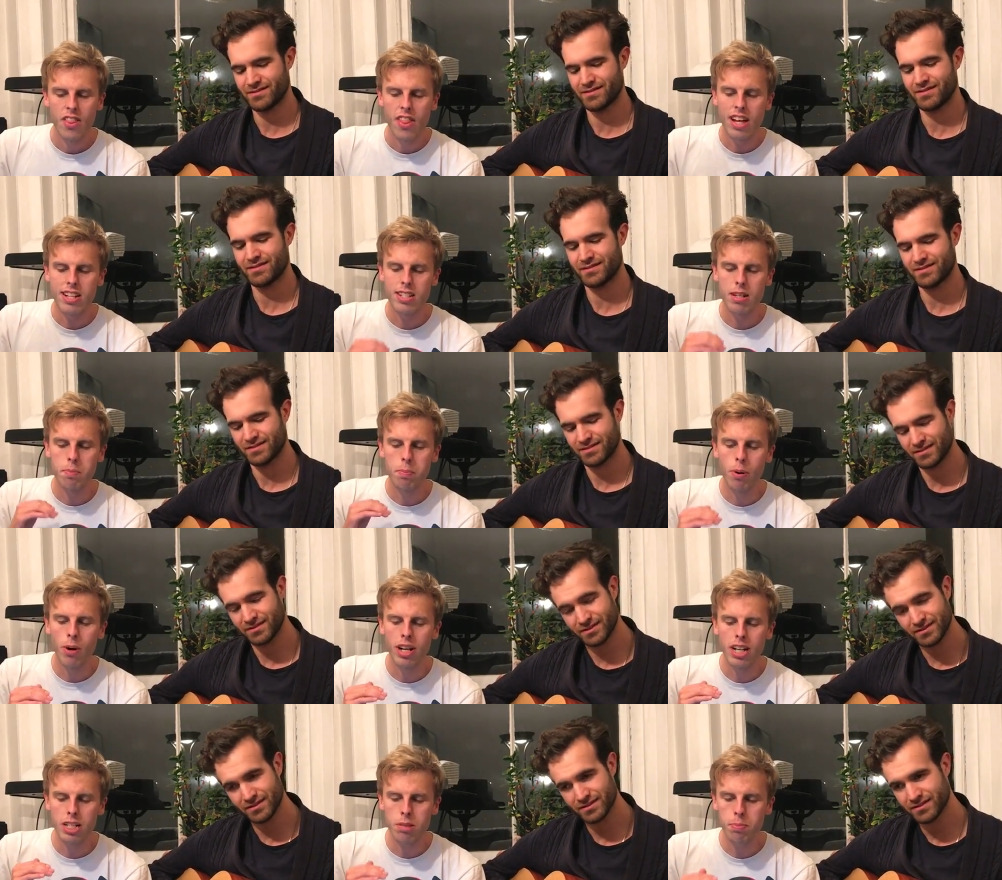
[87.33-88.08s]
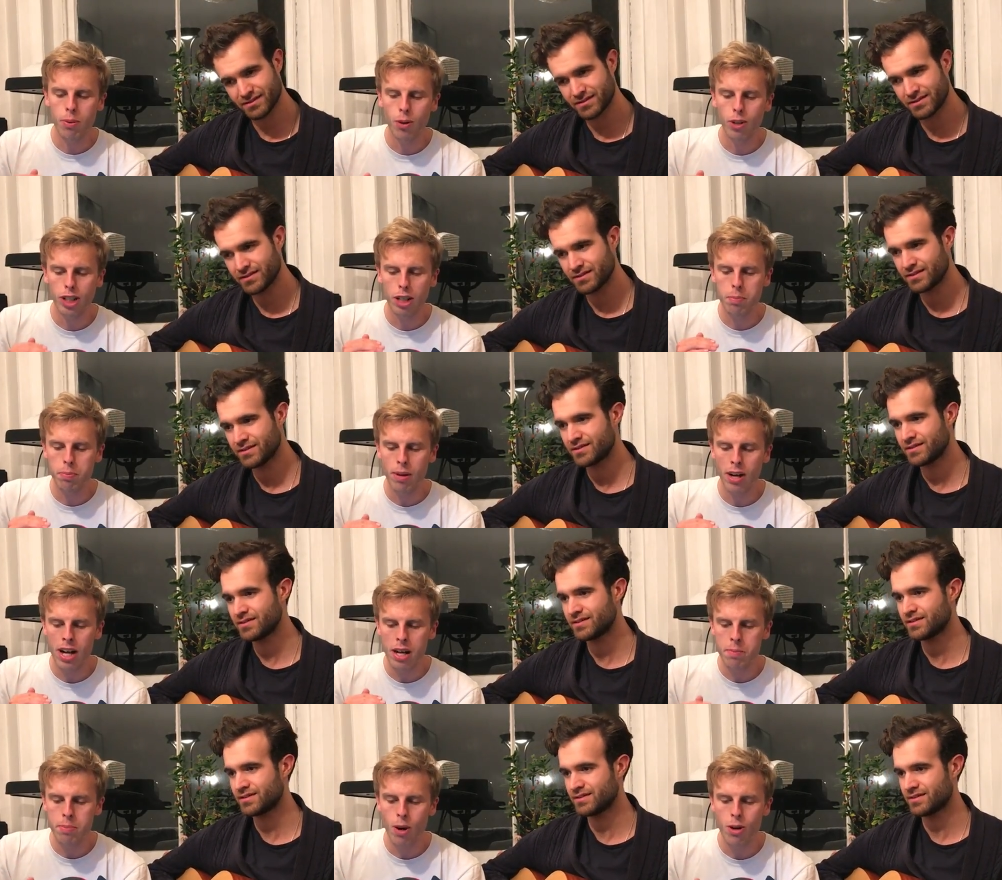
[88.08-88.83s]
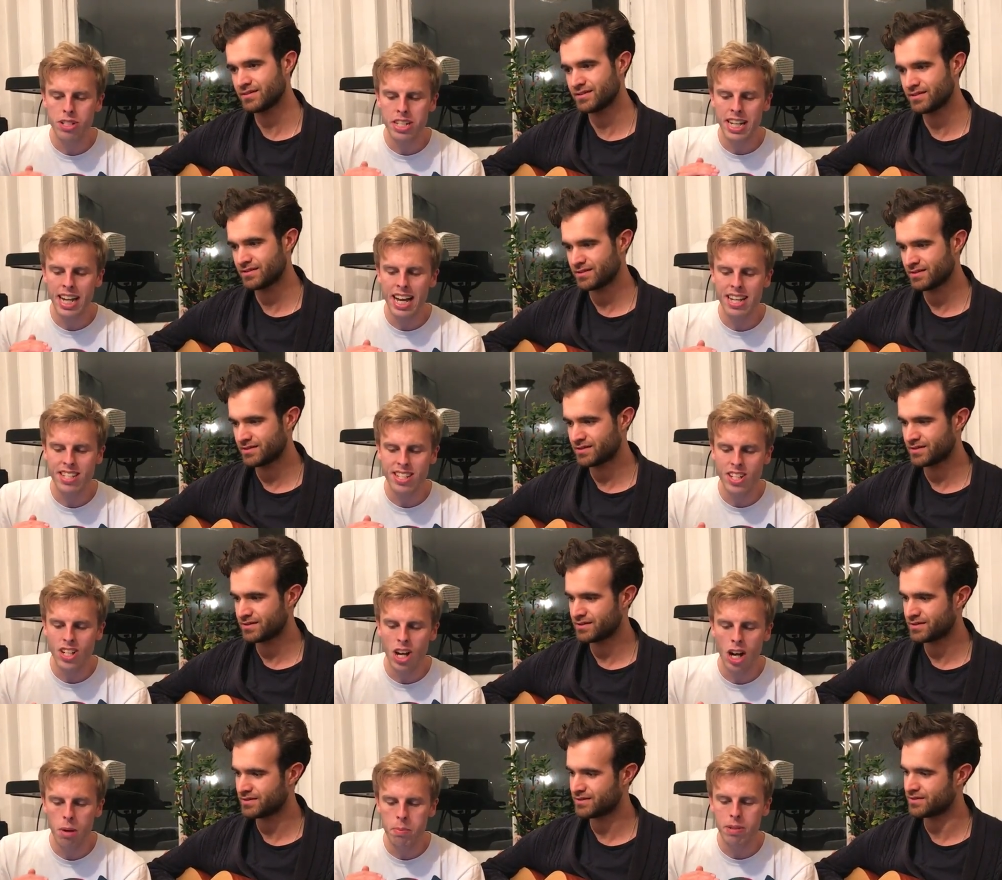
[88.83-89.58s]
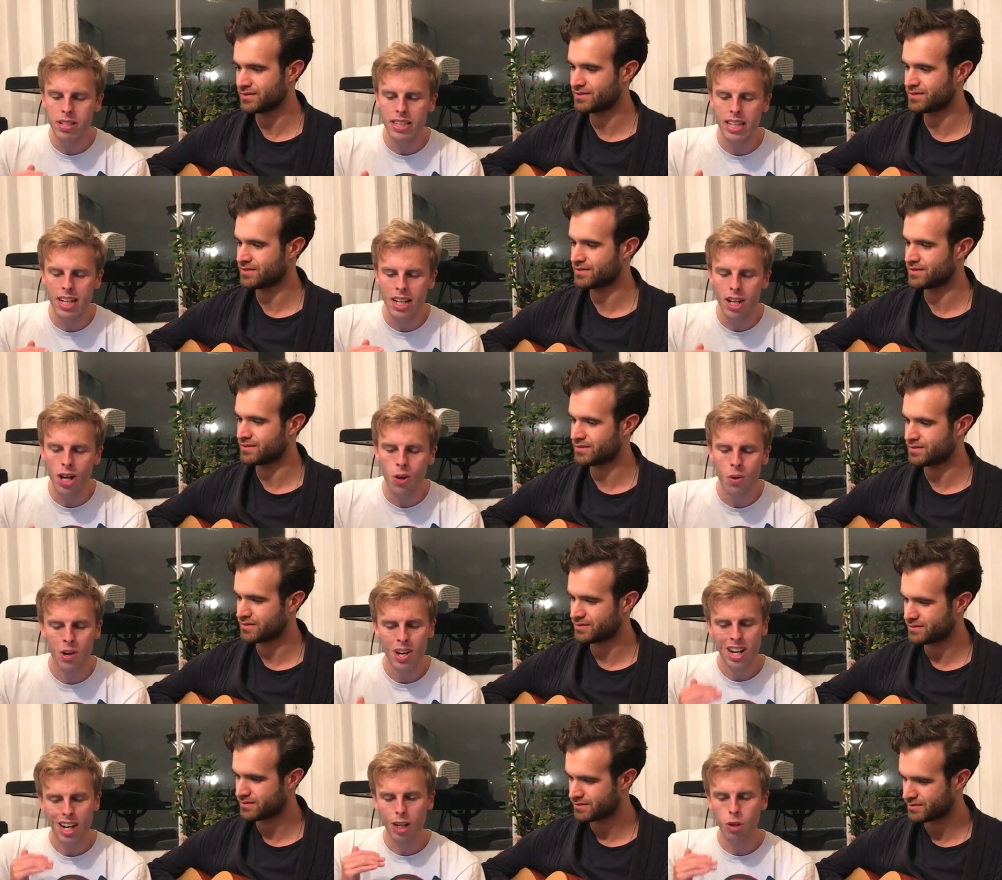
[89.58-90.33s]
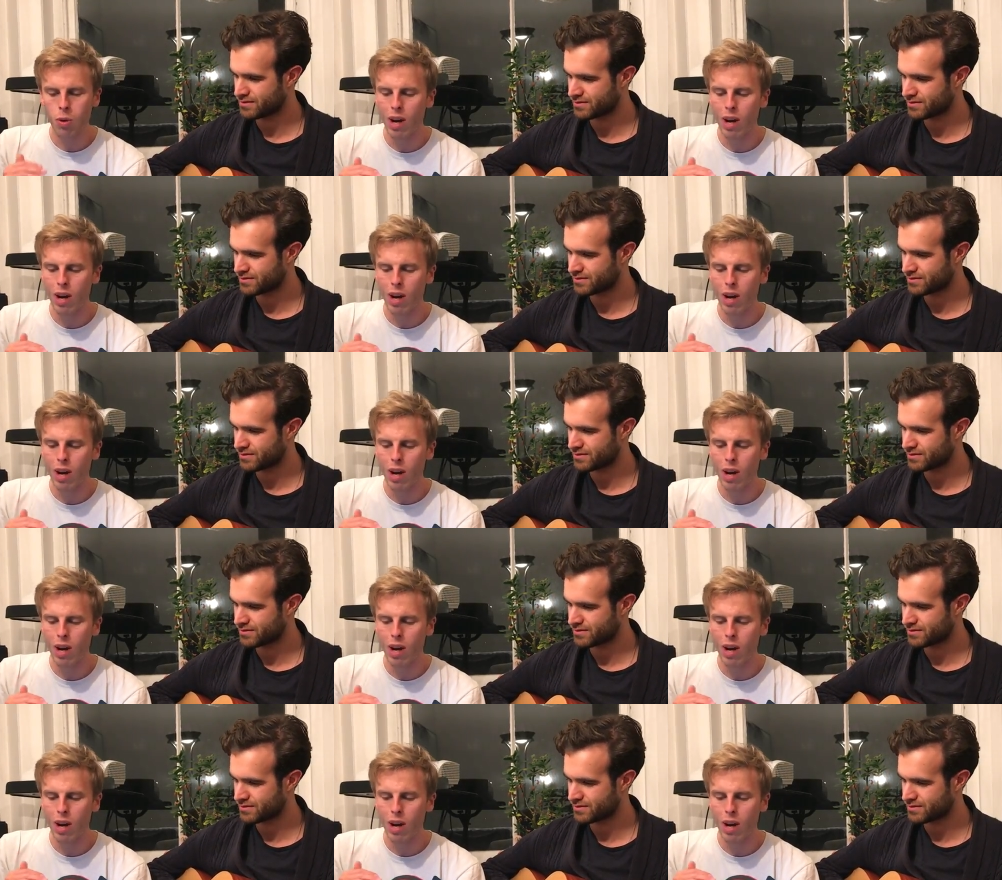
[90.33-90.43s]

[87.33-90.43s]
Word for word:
Speaker 1: There's a pointless porcupine posing as an armadillo, a